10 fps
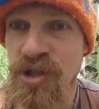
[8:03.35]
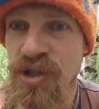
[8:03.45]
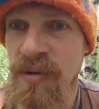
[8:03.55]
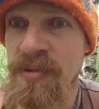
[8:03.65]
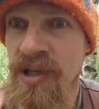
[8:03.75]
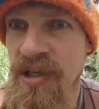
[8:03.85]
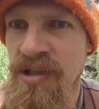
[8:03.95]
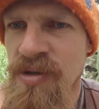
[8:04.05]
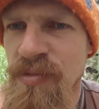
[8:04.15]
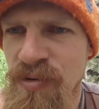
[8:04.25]
stop
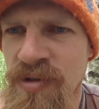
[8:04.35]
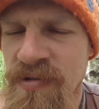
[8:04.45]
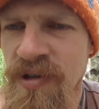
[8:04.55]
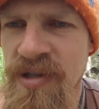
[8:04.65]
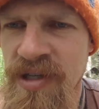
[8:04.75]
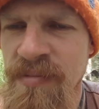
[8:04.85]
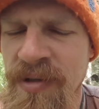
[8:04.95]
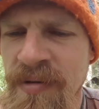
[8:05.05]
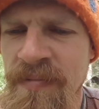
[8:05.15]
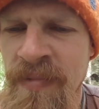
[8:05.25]
selling spoons, for
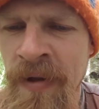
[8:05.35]
example,